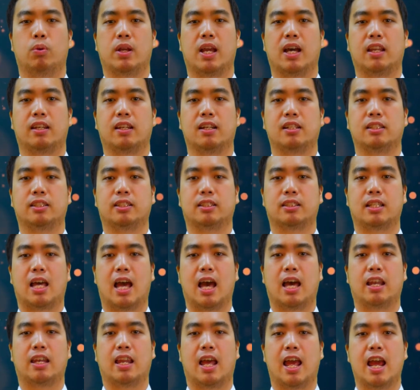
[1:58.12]
we
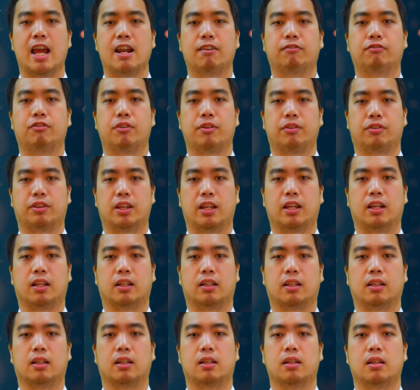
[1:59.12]
understand
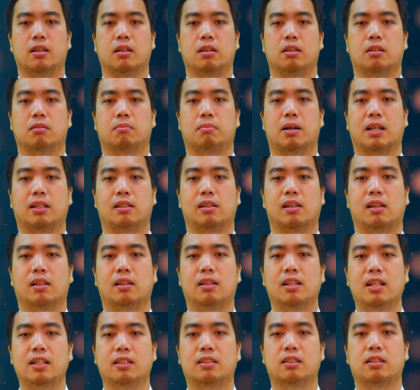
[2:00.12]
everything, but
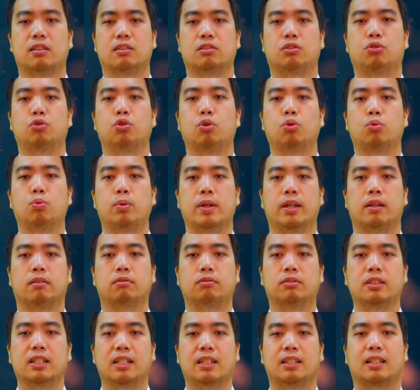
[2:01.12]
little do we
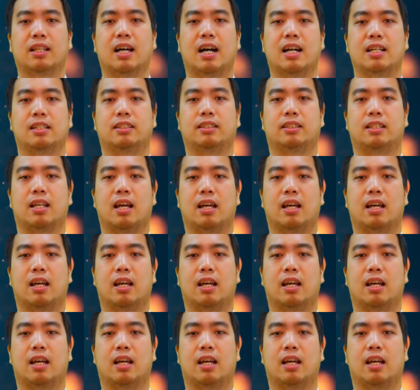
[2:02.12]
realize